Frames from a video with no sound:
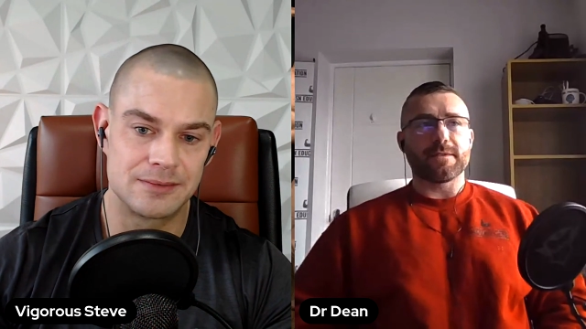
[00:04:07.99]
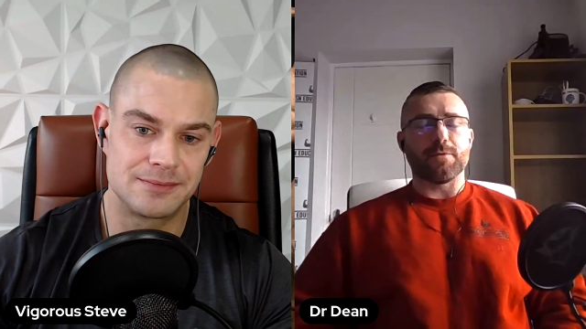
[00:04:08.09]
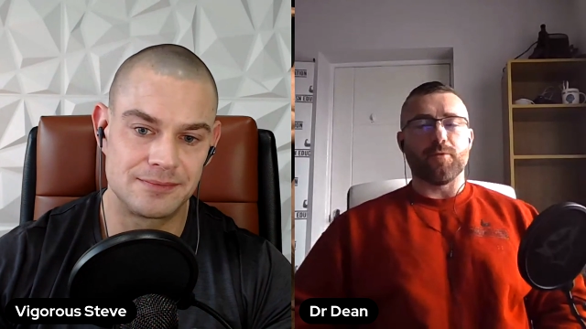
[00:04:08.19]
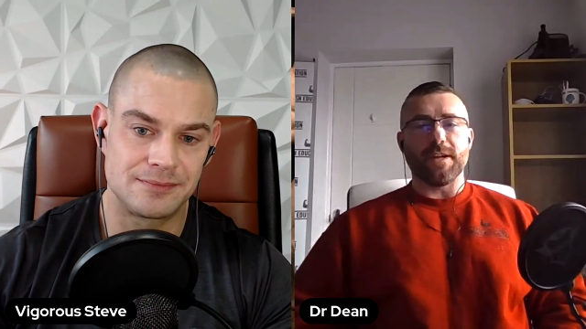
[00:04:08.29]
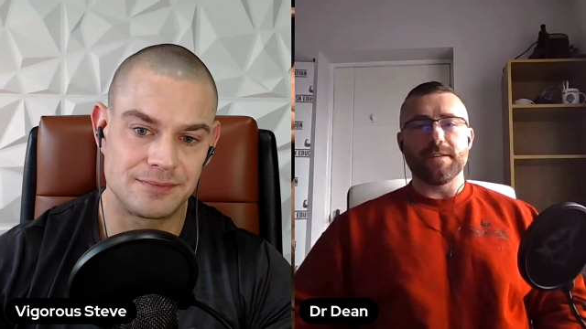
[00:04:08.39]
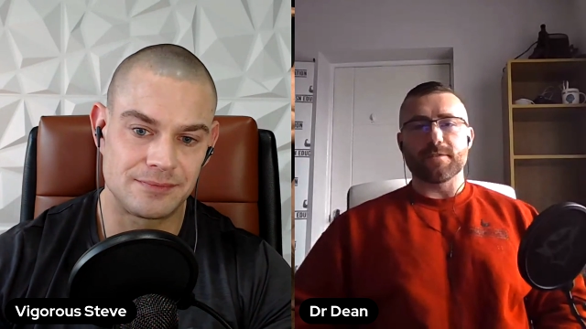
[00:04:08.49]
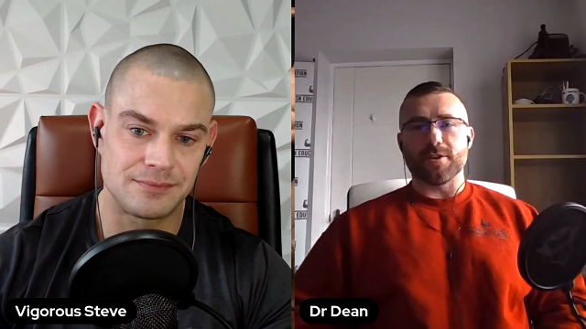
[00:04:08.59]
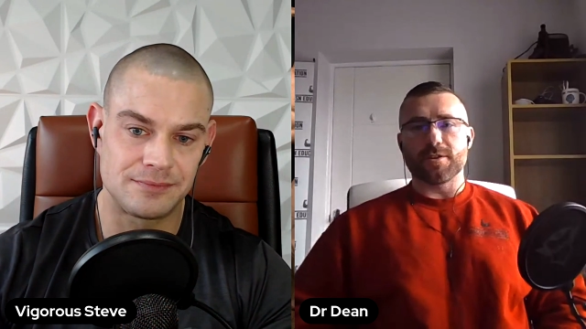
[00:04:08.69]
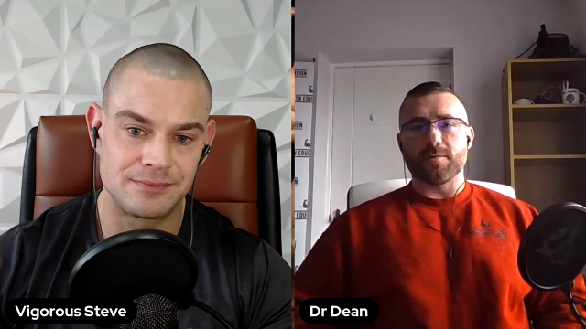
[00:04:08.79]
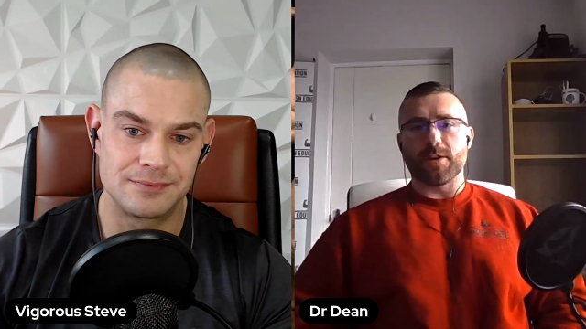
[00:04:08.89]
Speaker 1: the
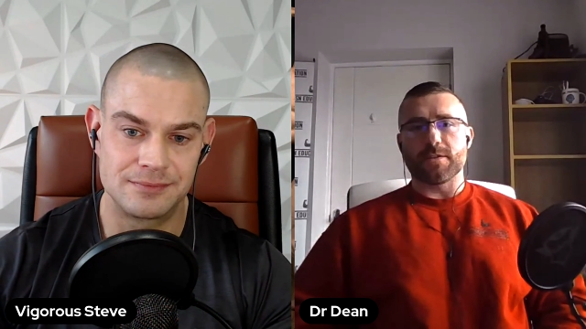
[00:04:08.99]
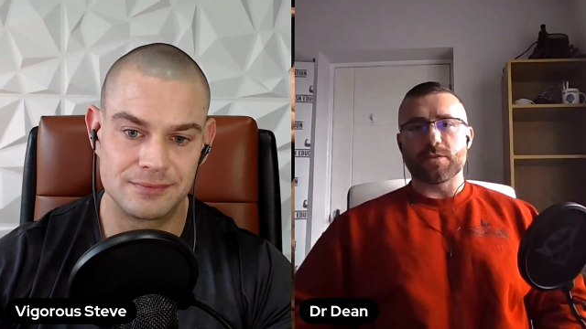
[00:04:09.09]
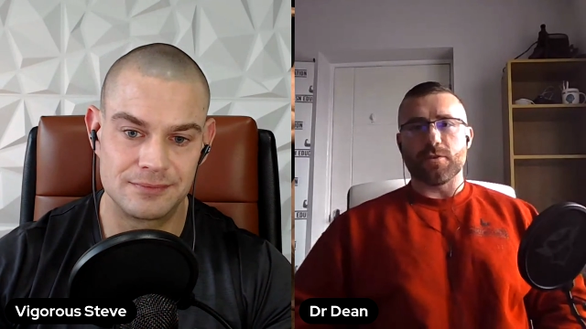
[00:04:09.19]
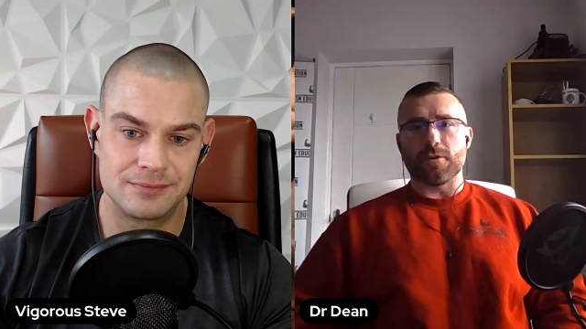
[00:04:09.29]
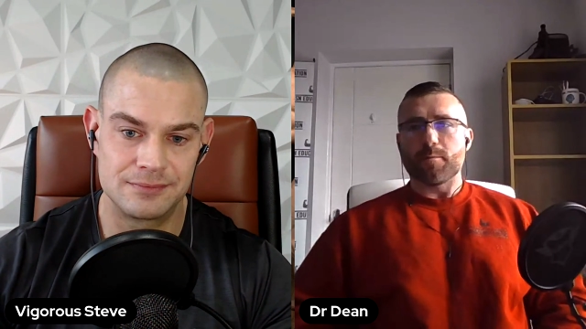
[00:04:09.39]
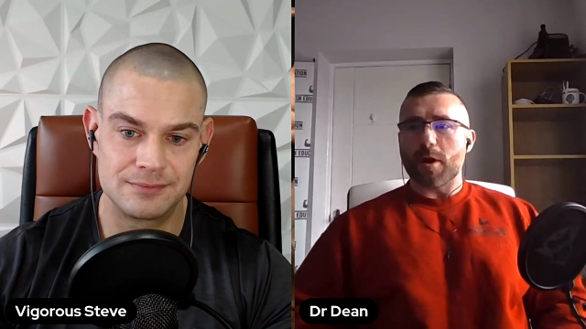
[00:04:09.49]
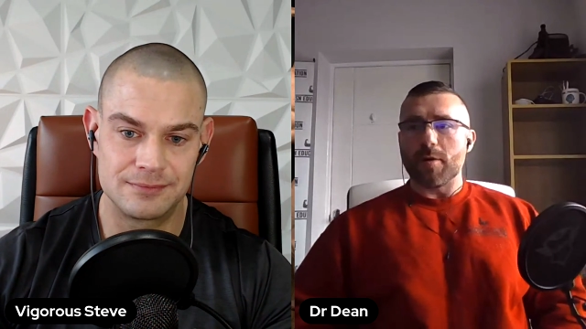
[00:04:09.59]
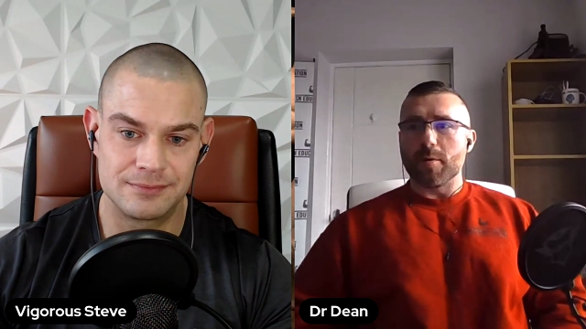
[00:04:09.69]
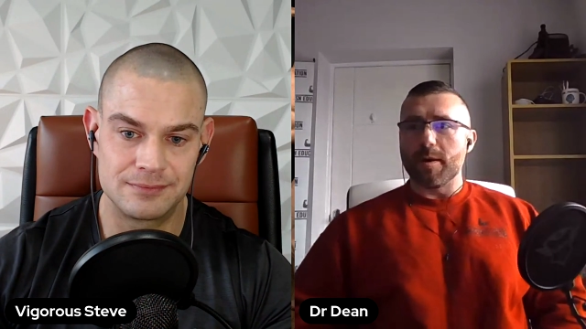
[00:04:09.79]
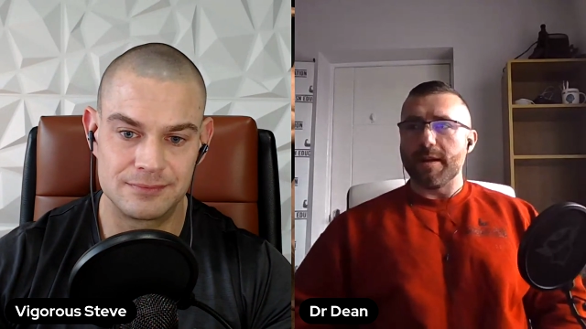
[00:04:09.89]
research. We can sort of
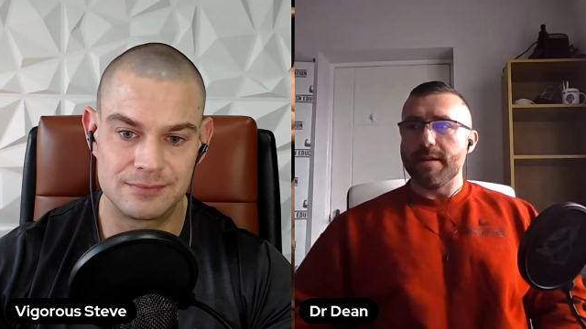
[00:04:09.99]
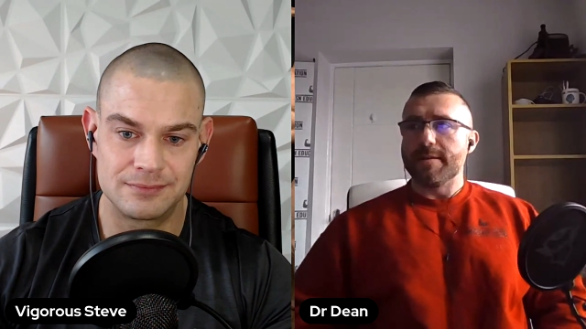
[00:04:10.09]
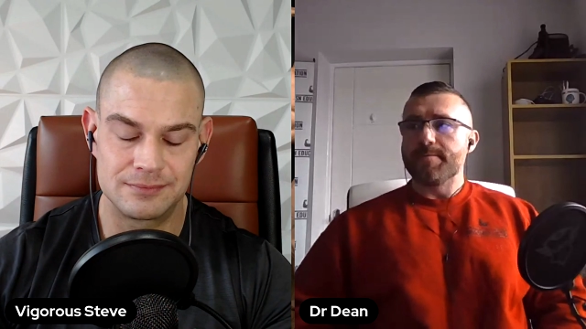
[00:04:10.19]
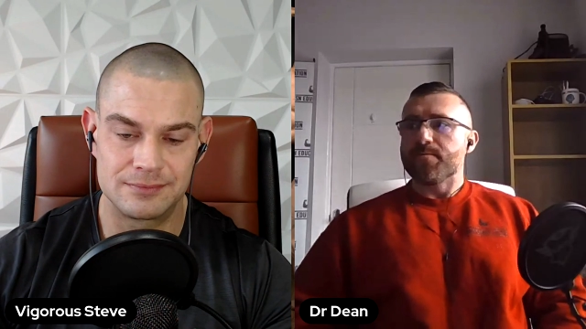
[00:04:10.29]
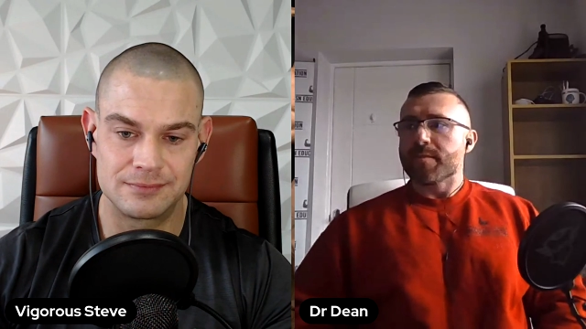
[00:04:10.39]
probably,